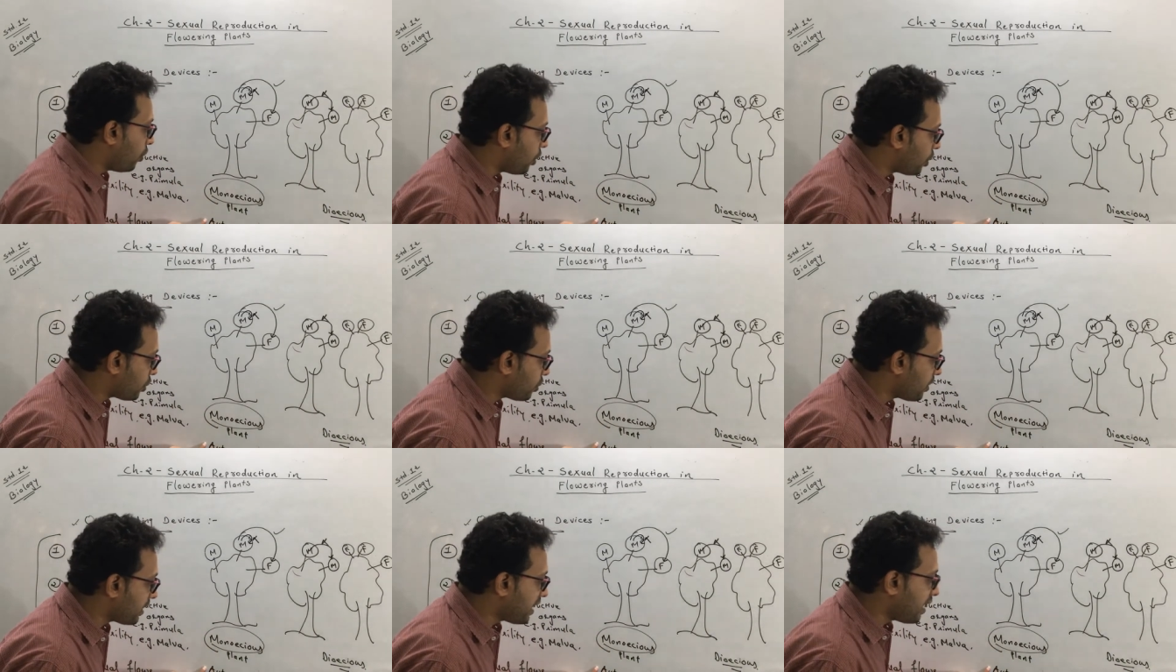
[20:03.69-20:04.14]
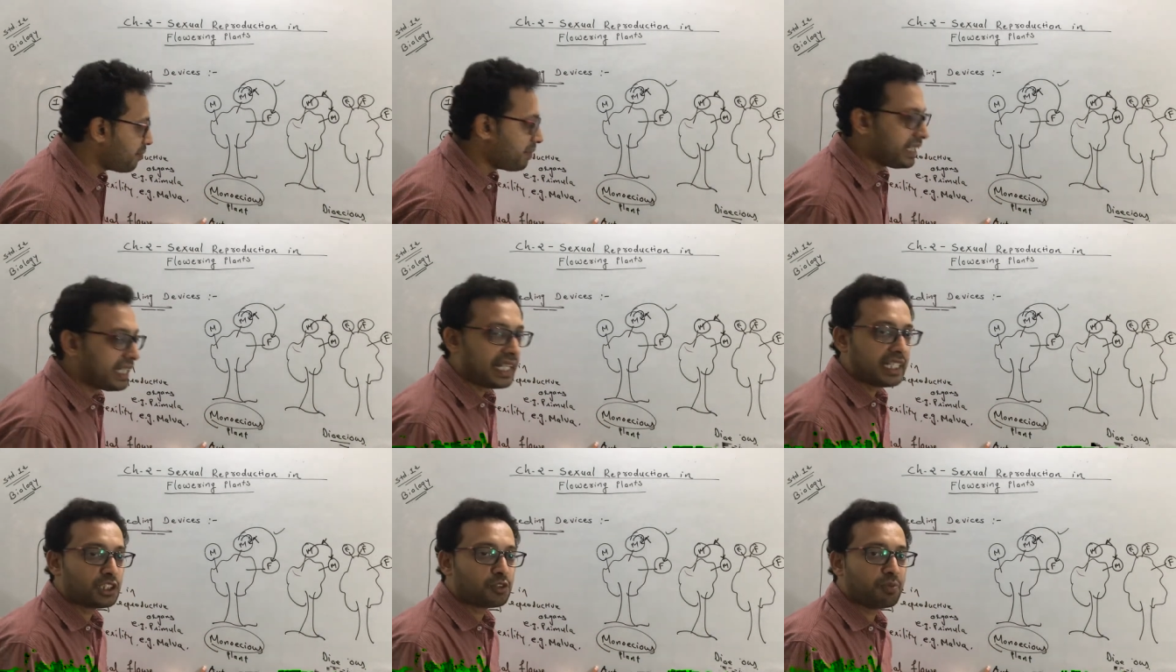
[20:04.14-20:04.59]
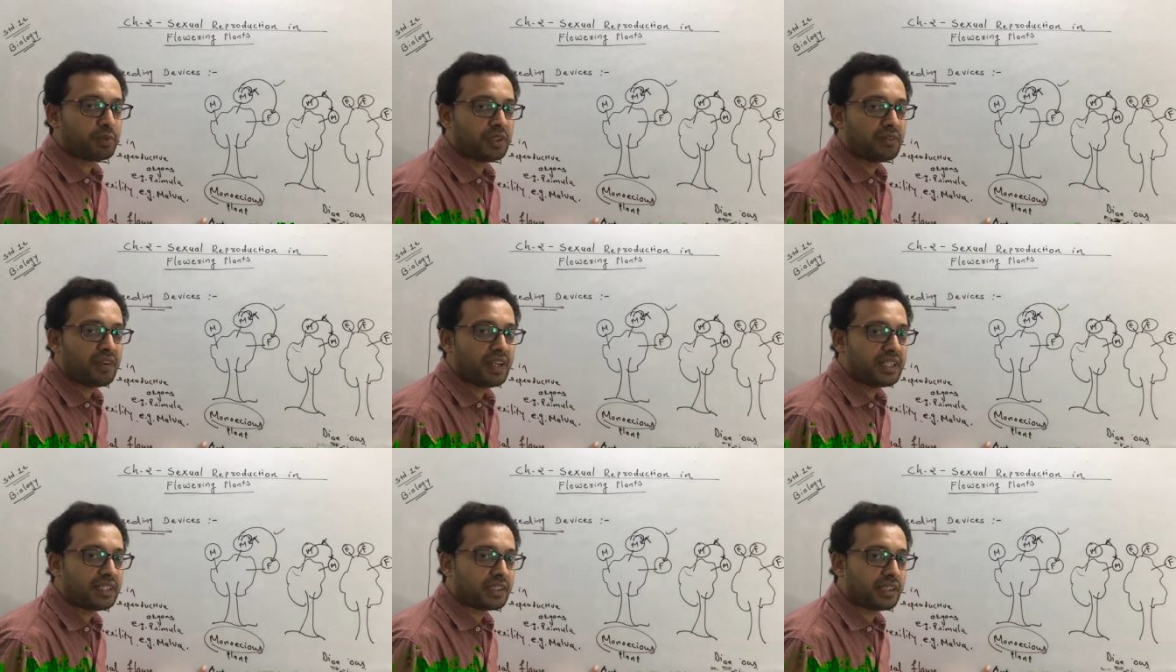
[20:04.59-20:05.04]
autogamy gets
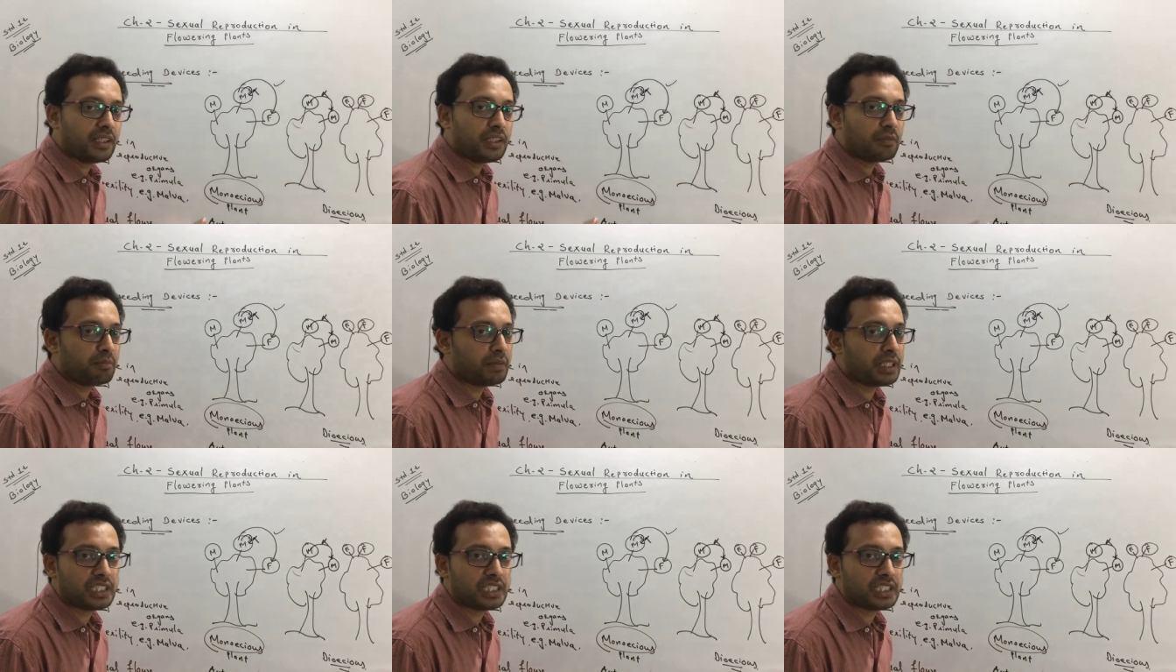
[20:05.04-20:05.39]
prevented,